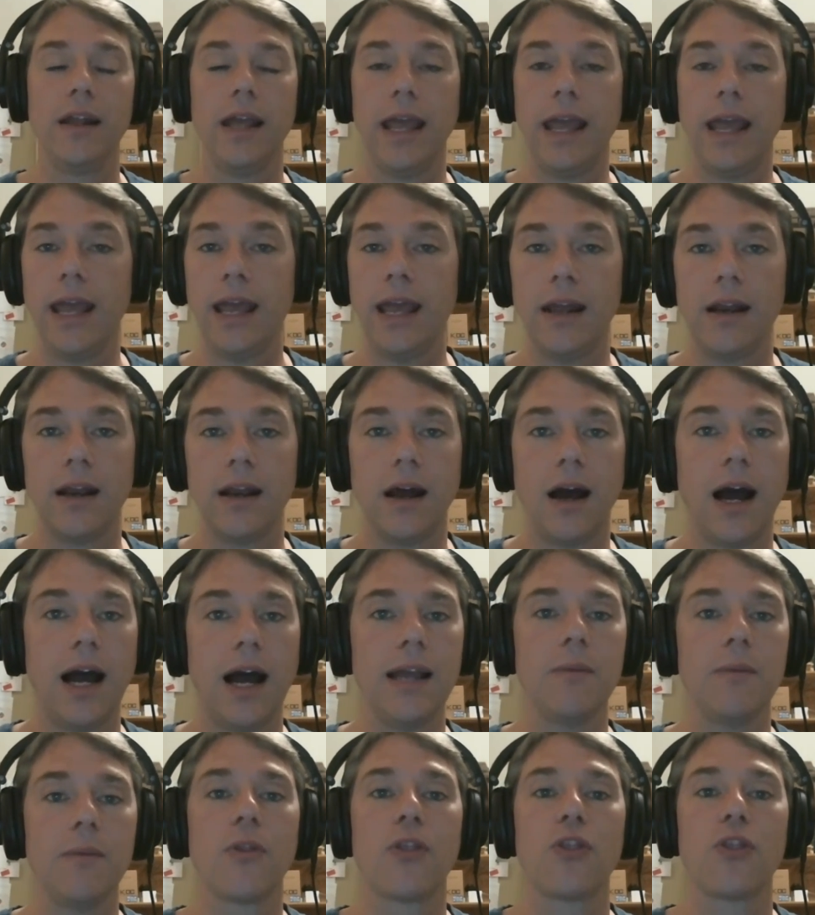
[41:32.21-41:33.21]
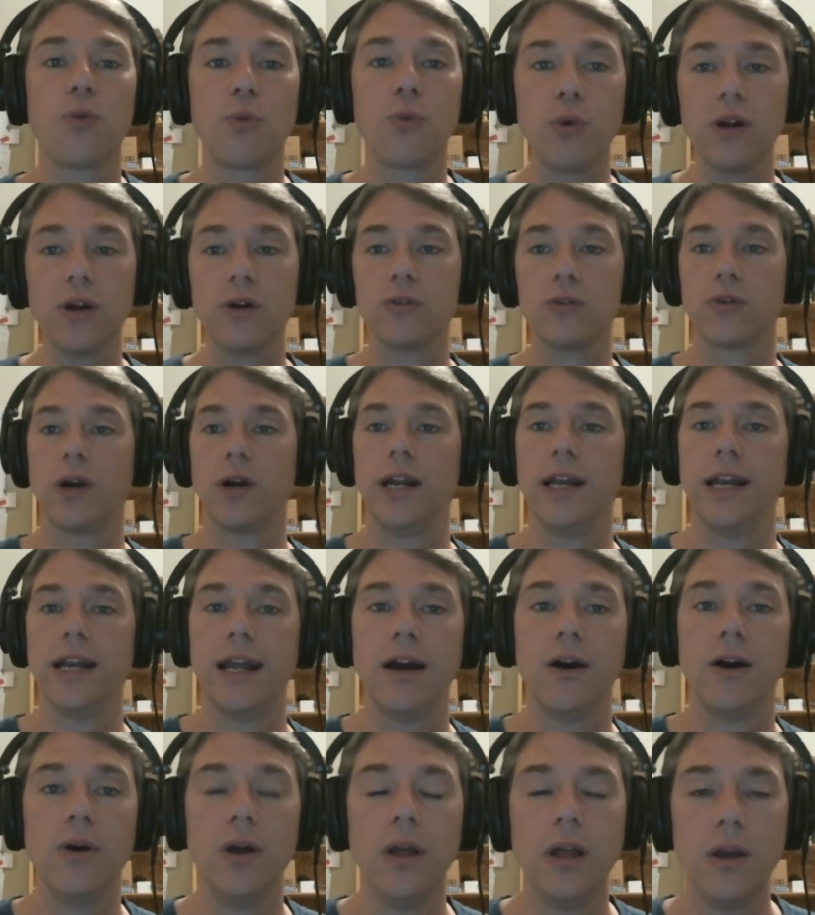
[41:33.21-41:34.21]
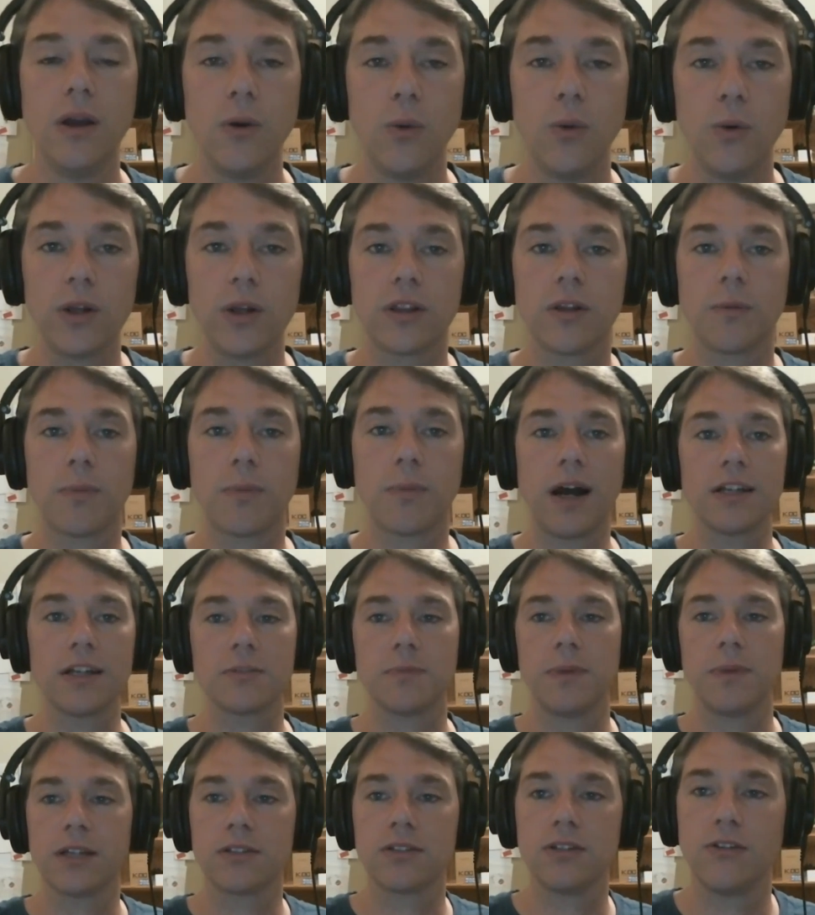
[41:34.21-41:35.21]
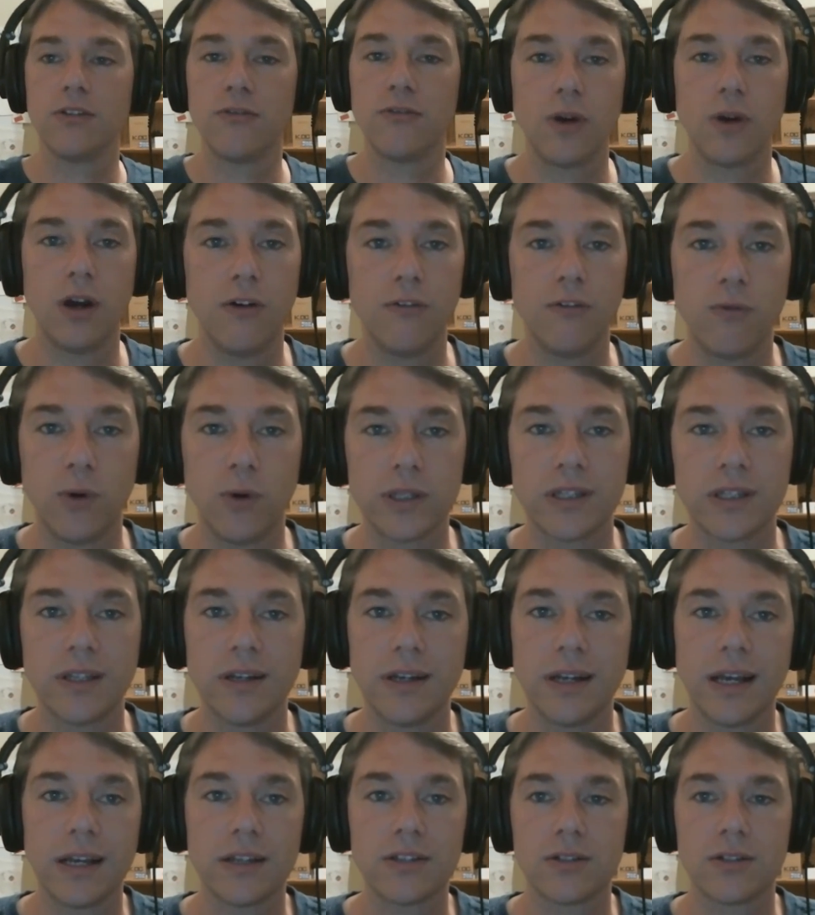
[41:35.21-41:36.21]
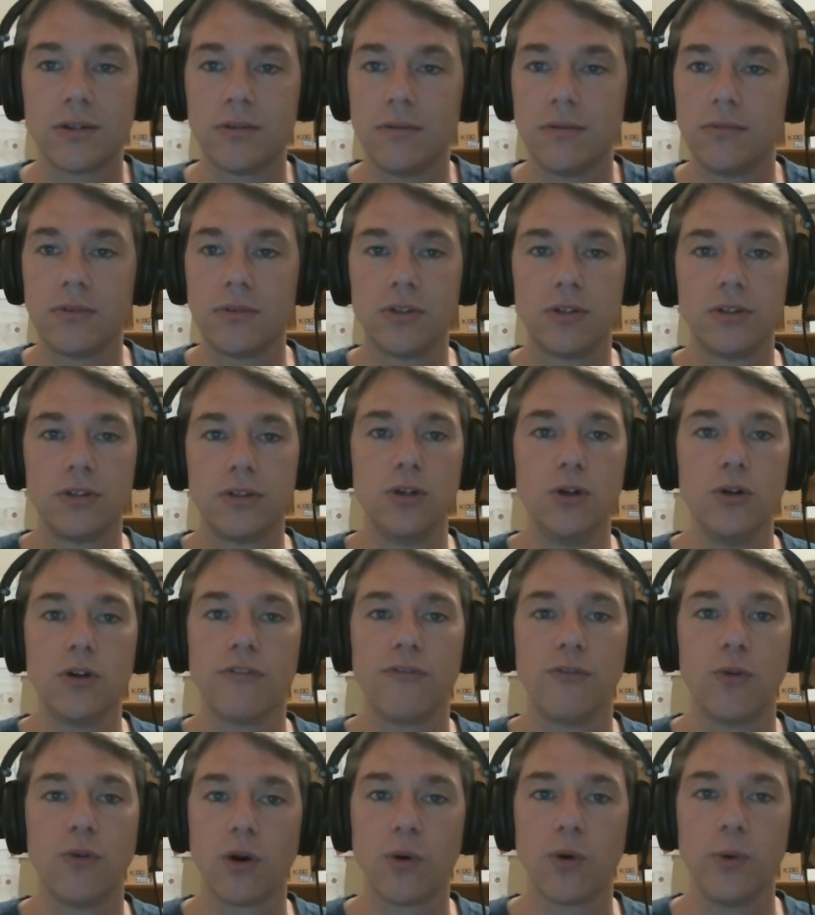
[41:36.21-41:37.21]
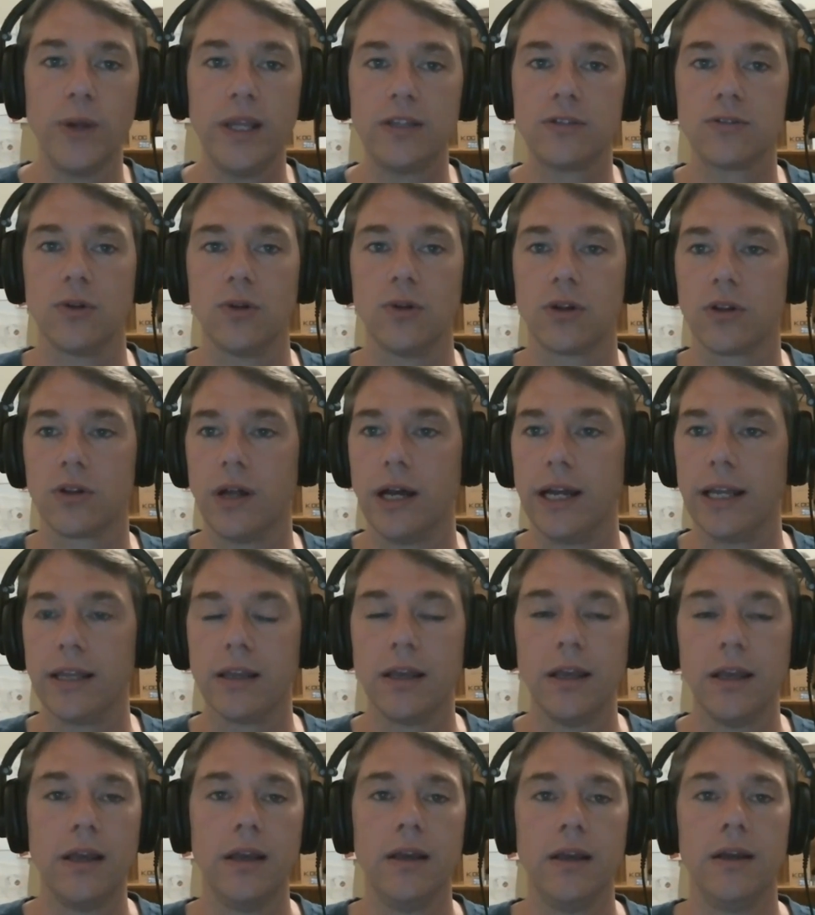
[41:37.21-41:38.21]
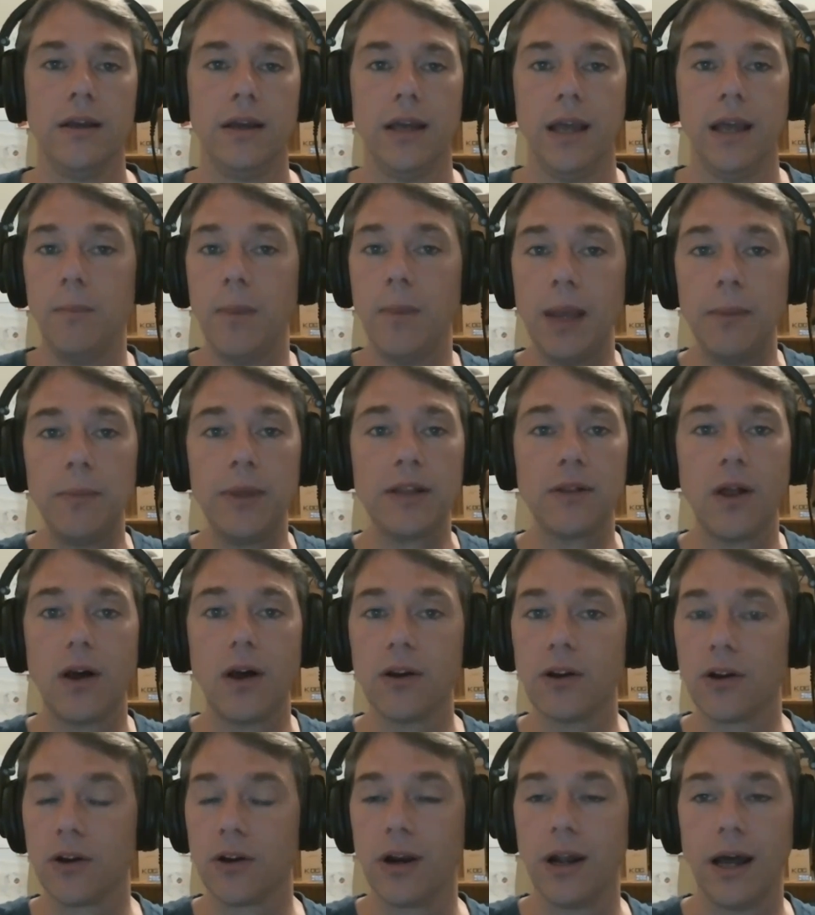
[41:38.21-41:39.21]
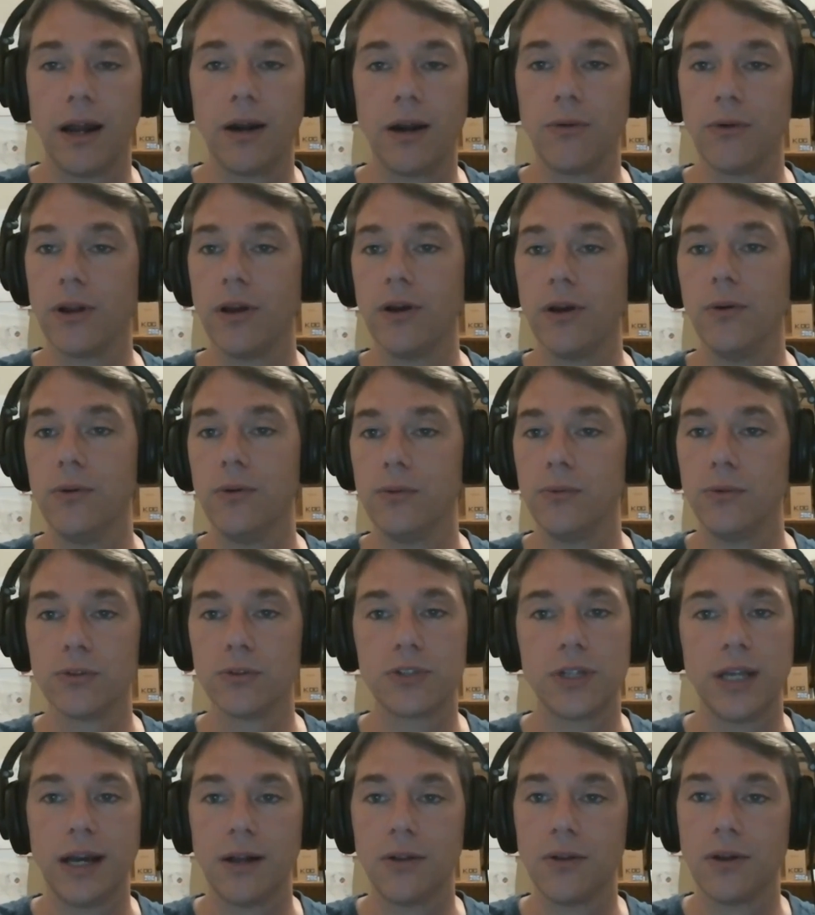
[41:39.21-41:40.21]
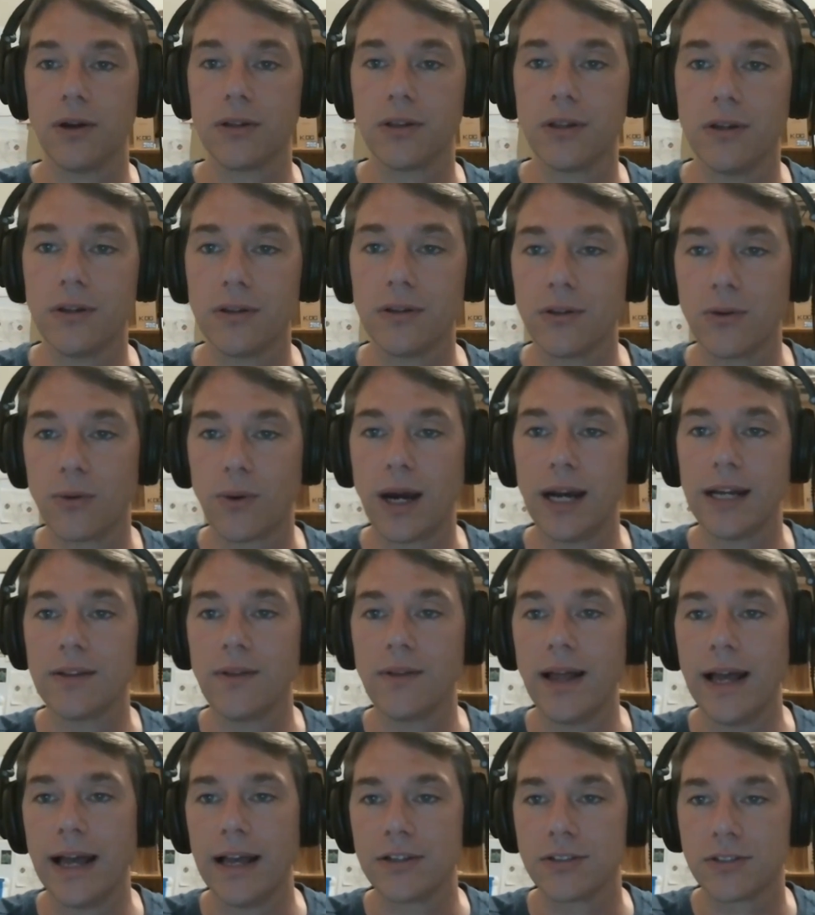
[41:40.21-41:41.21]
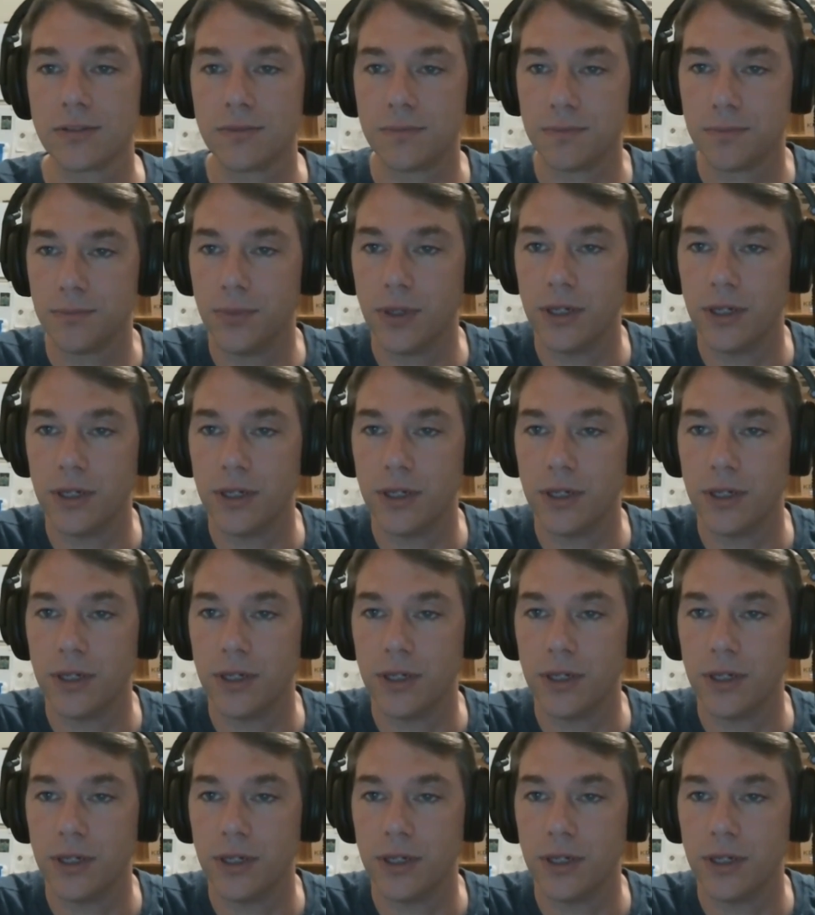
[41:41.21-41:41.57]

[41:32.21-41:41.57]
And I am thrilled right now with the prospects of what the next 2 to 4 weeks look like, and maybe longer. I don't know. We'll see how long the ride lasts.